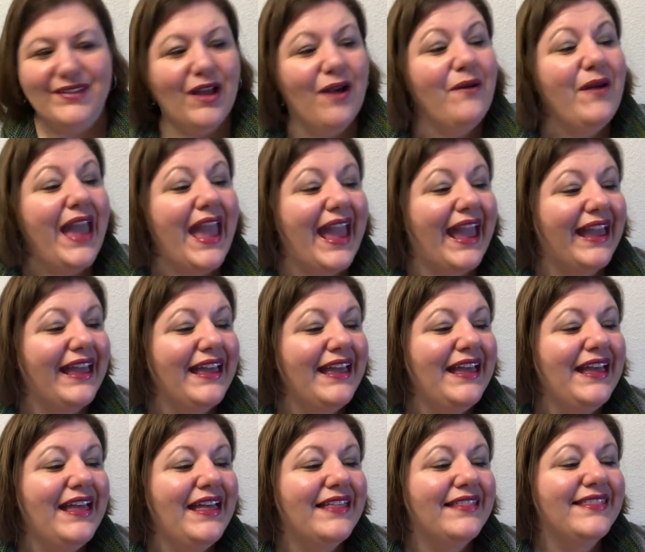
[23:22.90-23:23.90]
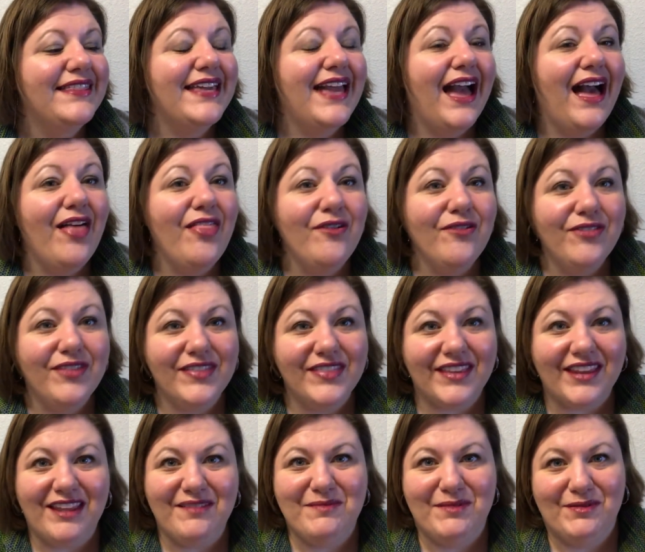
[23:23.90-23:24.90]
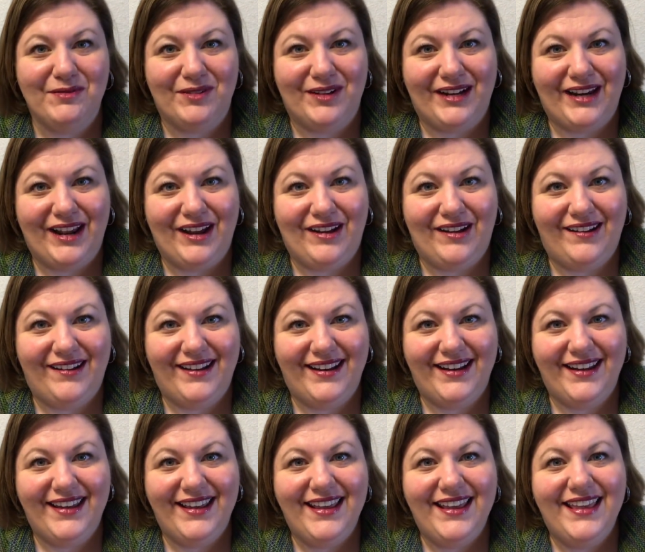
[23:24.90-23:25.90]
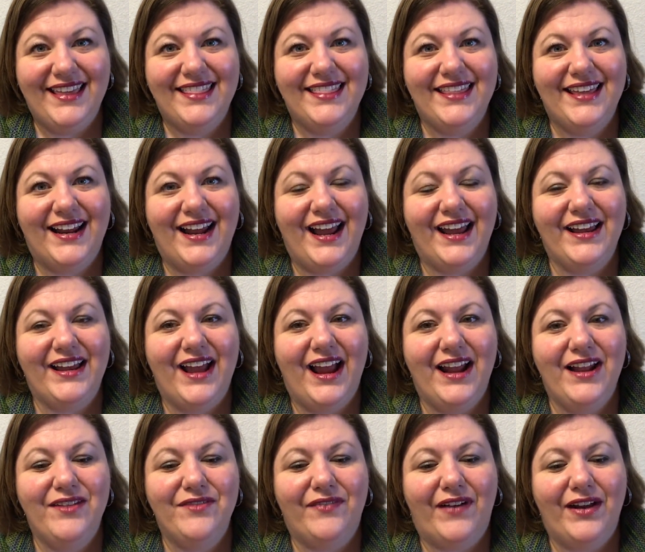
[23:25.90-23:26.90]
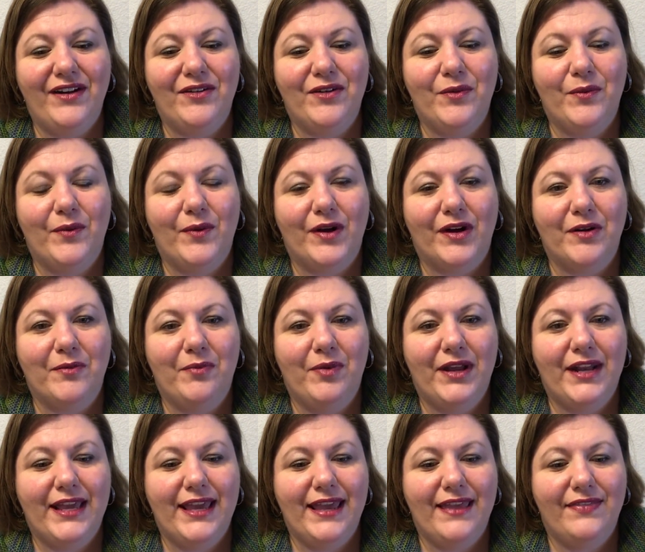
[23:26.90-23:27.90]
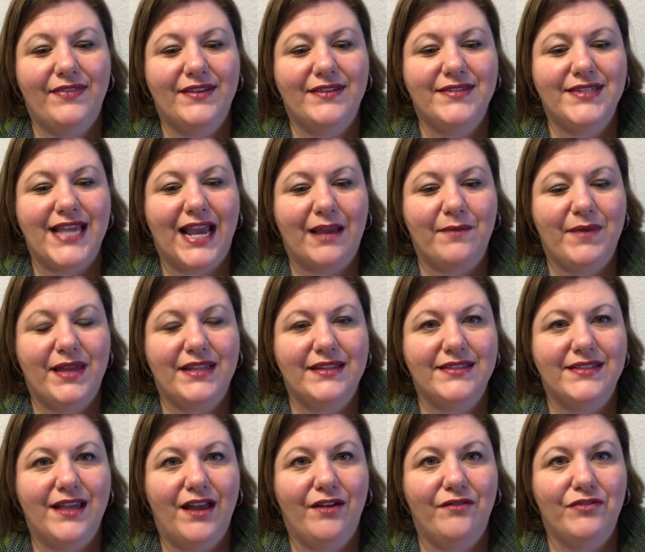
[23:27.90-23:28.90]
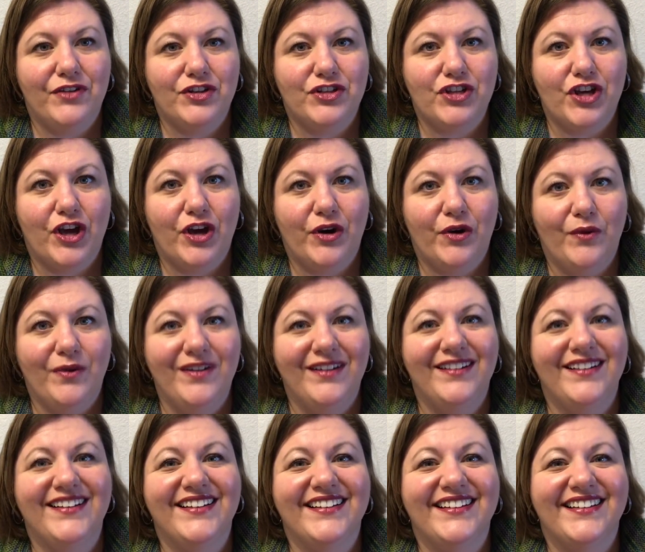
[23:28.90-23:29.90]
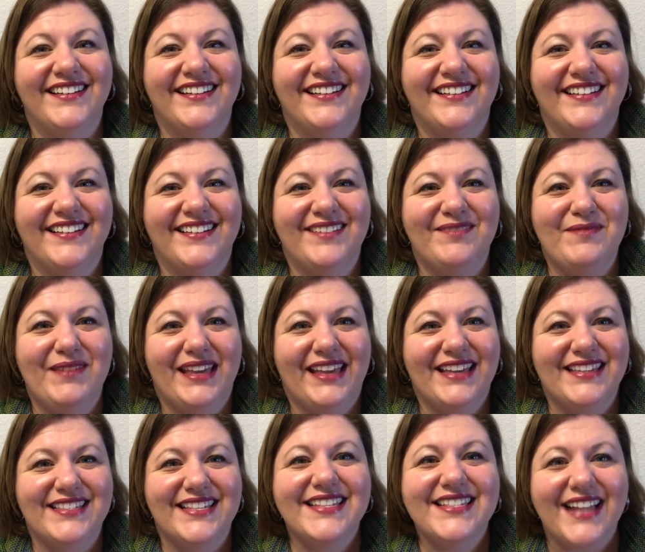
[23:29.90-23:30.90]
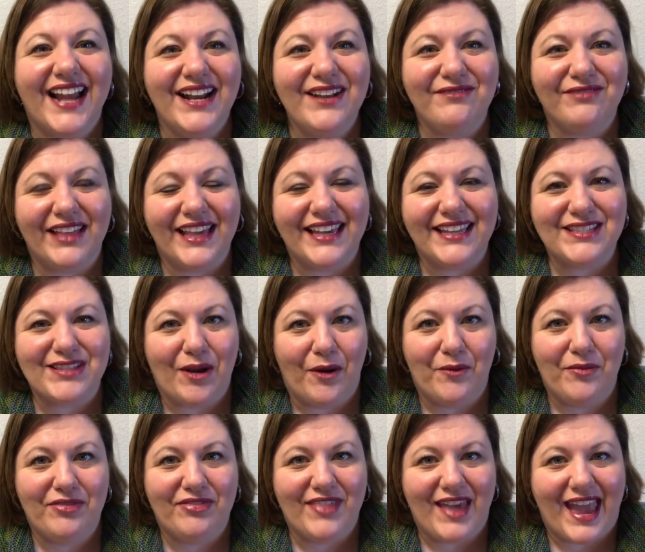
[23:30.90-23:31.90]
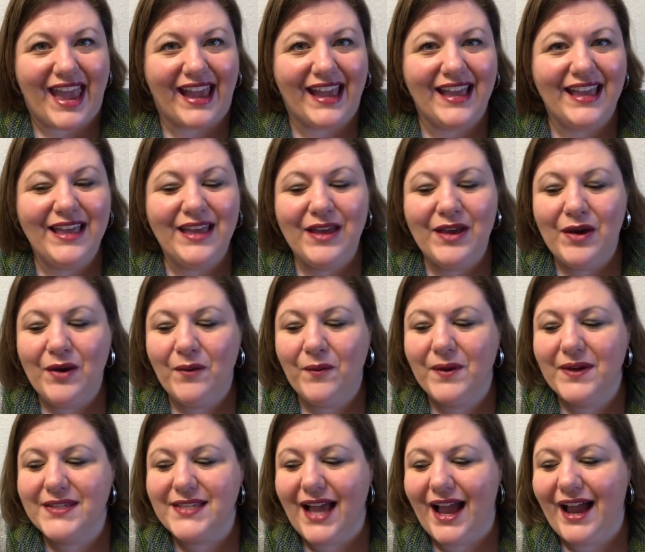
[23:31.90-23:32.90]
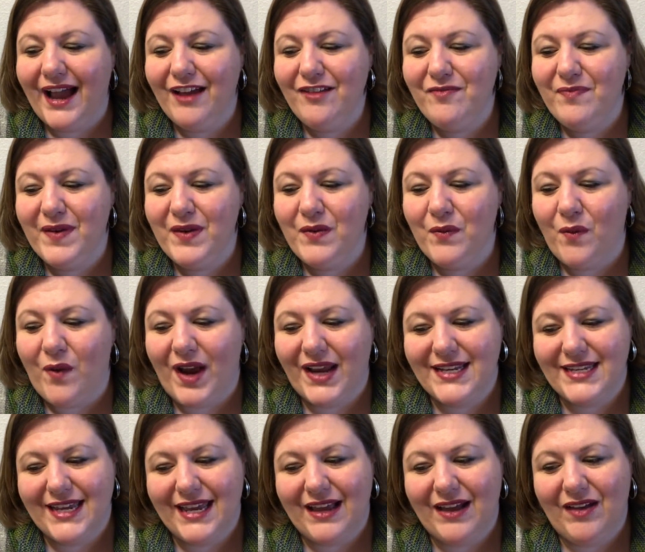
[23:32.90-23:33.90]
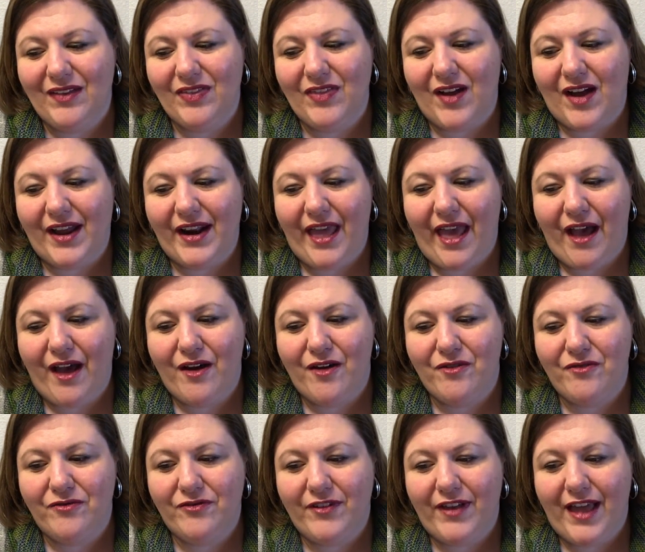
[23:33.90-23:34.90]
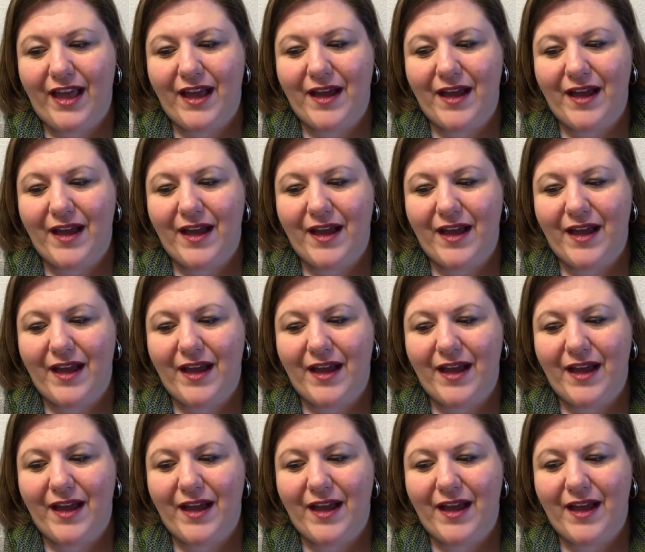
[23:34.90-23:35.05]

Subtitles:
Okay, the other thing that I've been working on that I don't know where to put it in the segments of the show because it's kind of like its own thing, was I've been winding a lot of